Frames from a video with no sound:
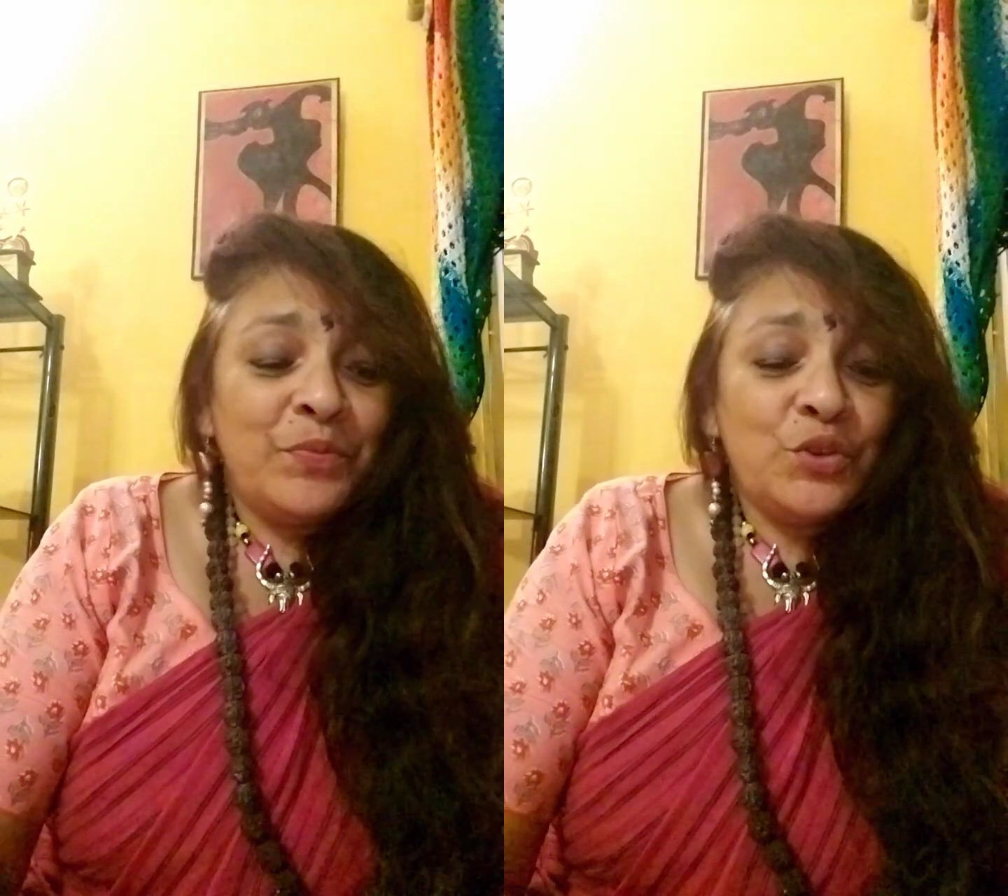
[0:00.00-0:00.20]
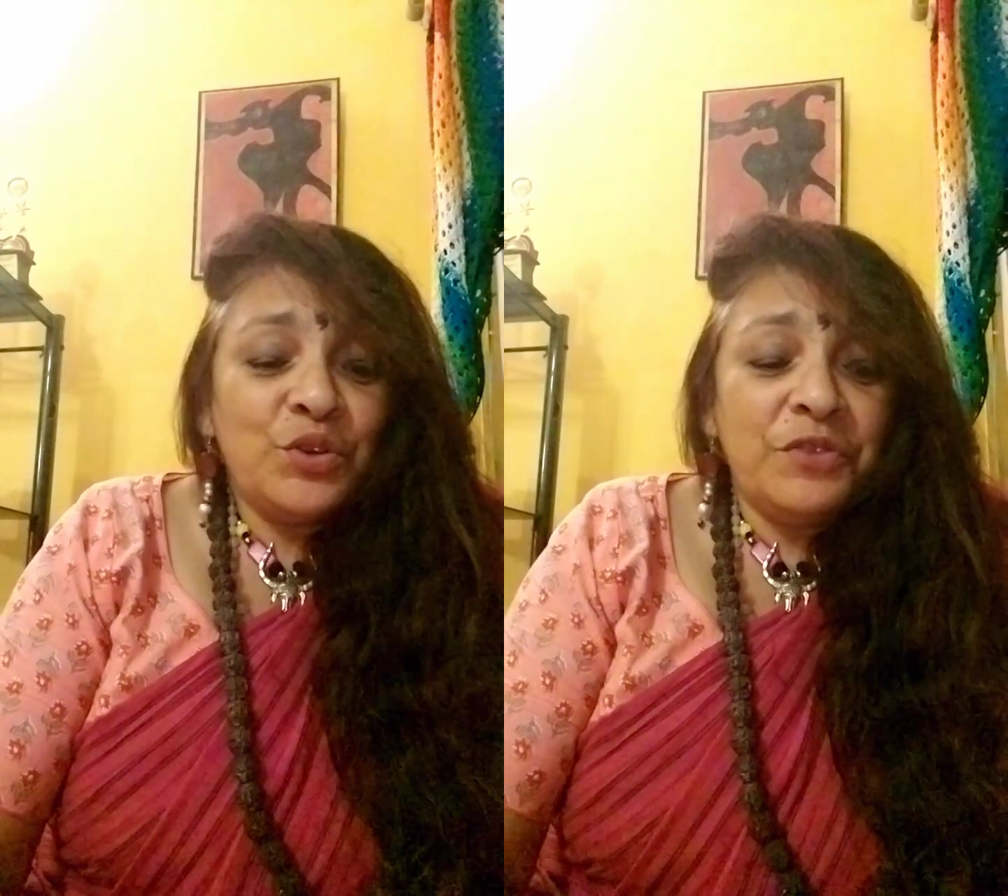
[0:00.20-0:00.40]

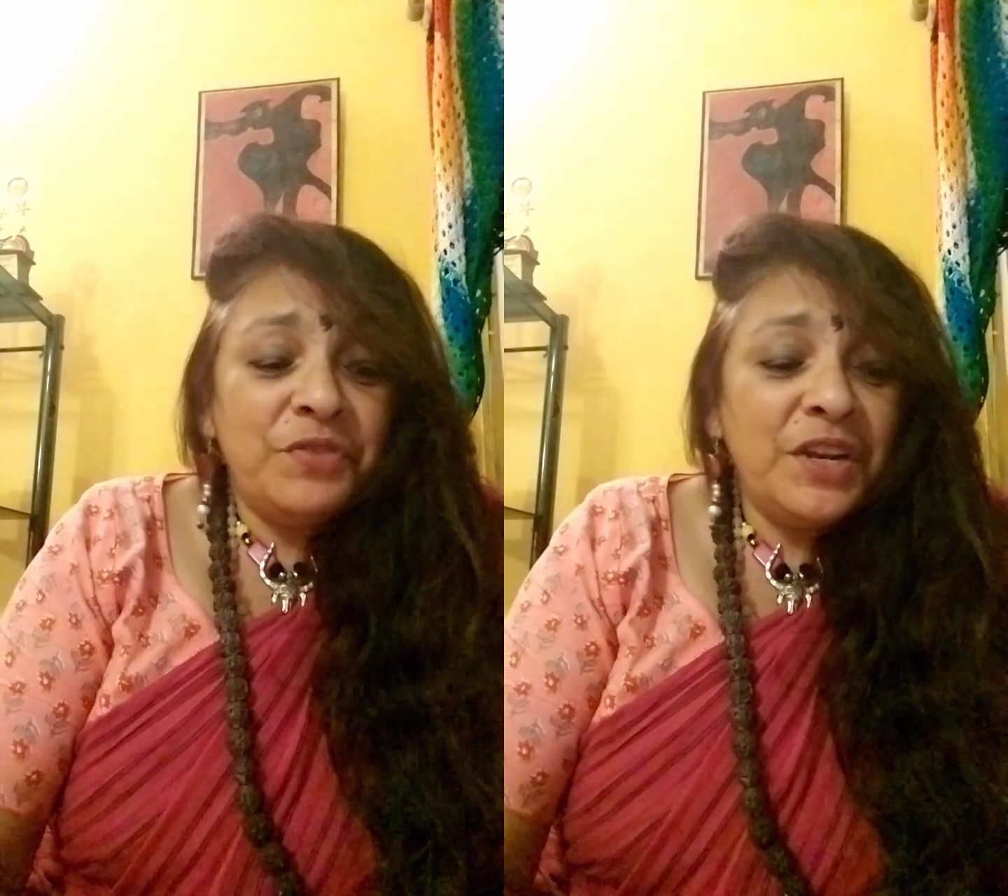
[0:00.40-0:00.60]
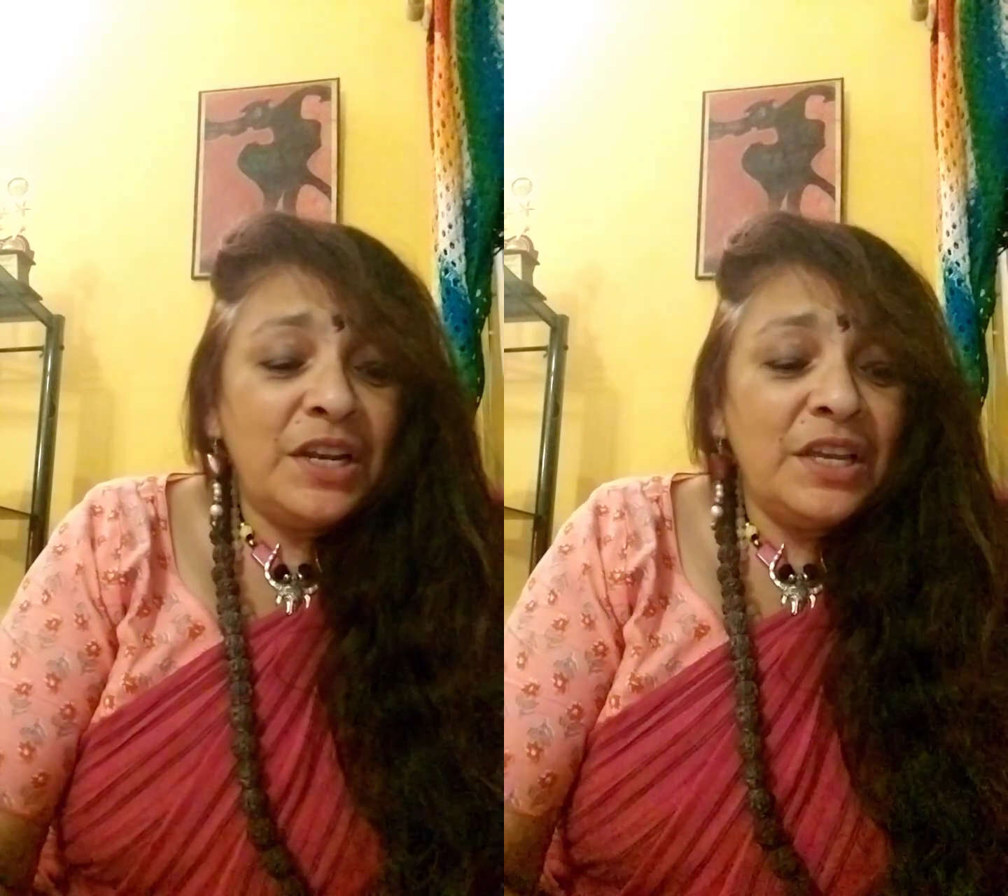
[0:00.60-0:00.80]
So
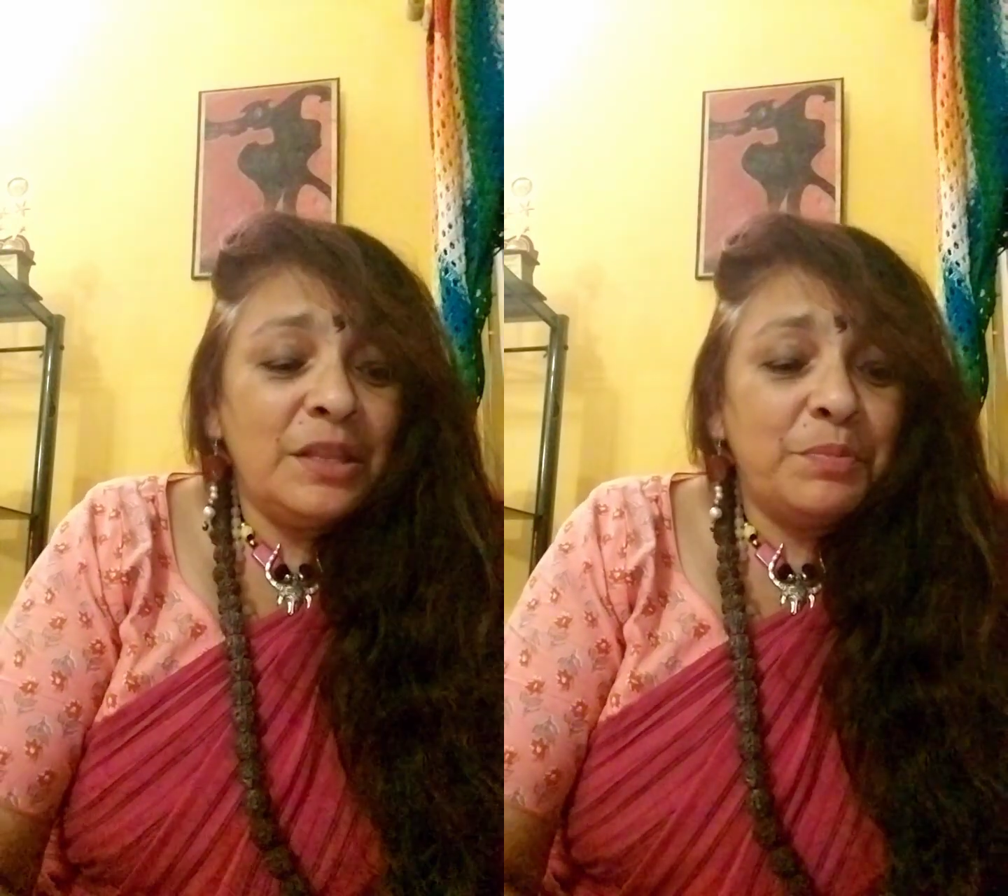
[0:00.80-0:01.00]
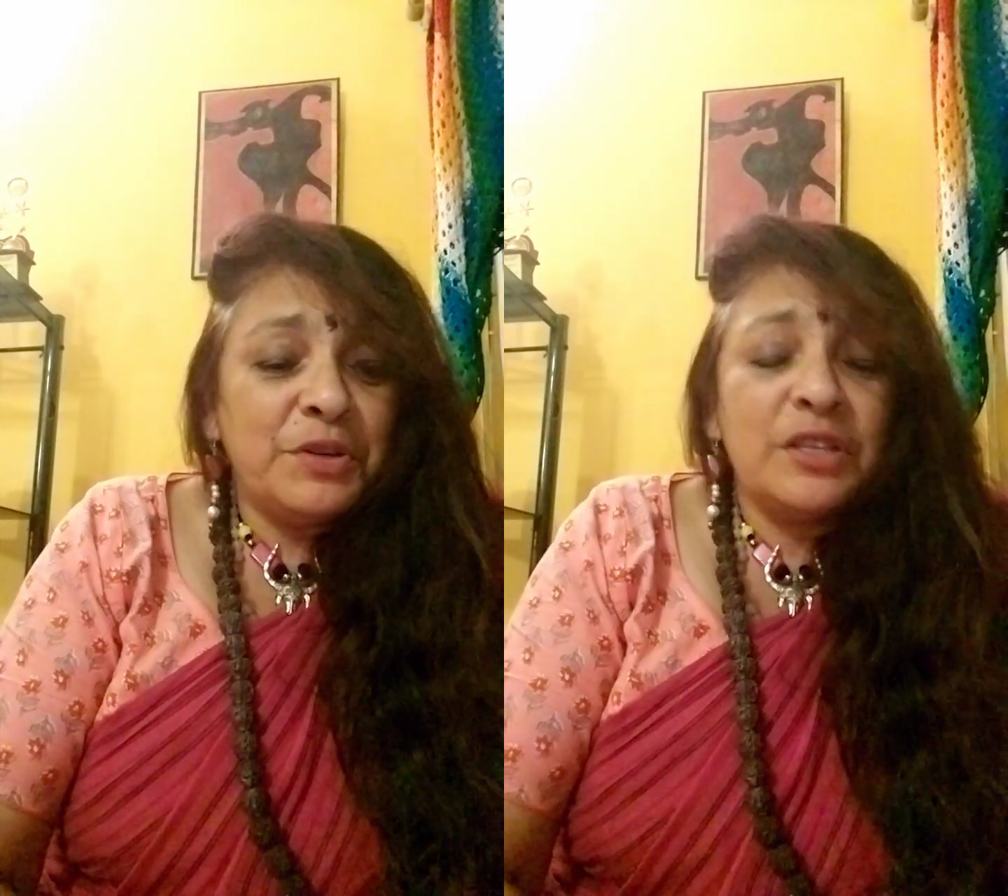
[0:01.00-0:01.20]
definitely
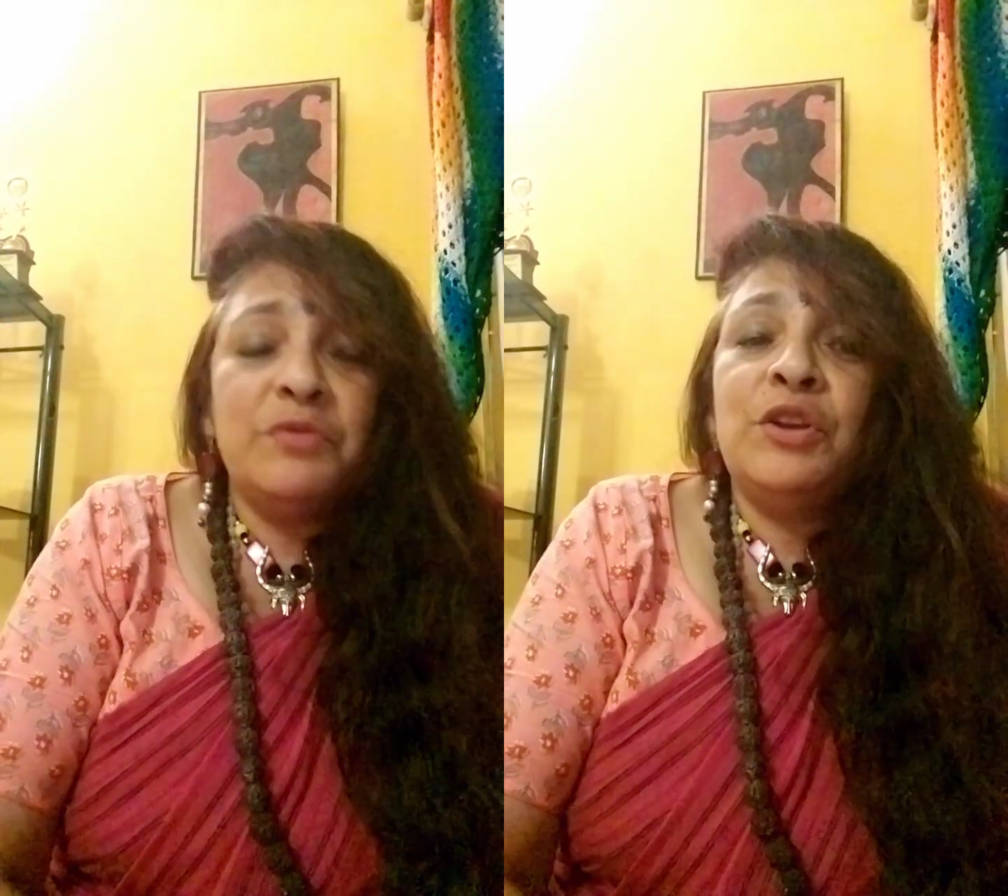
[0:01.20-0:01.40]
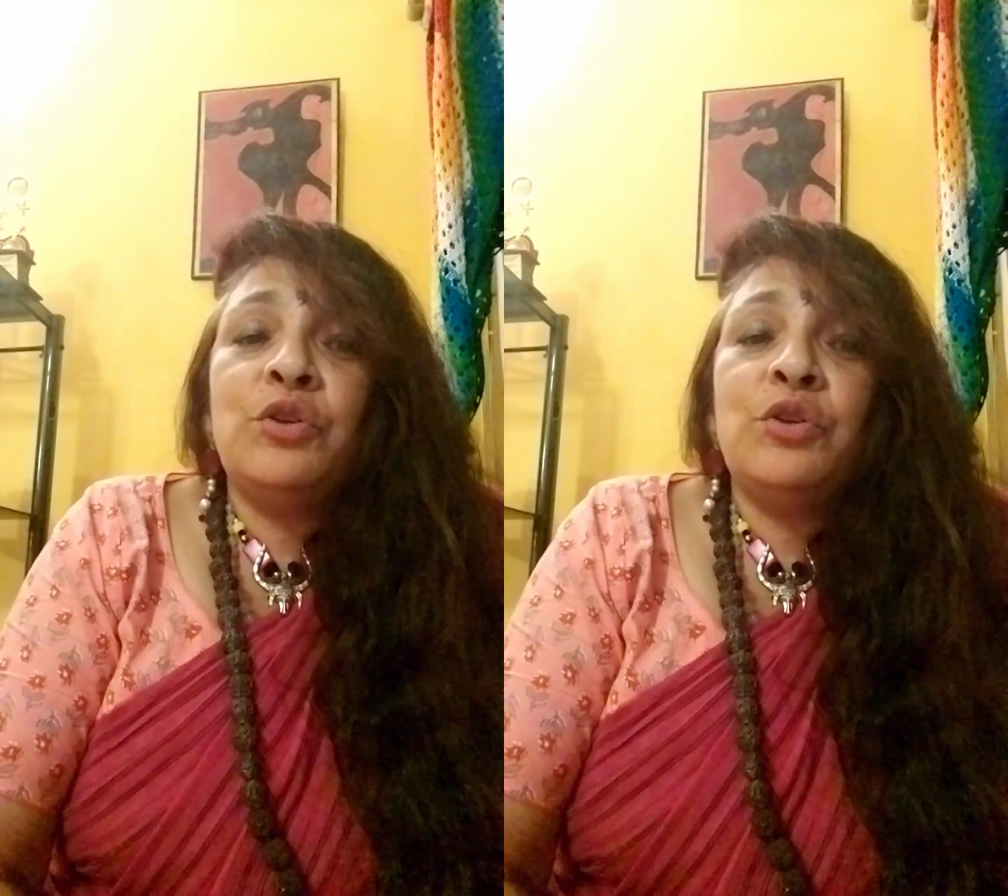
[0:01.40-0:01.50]
the person will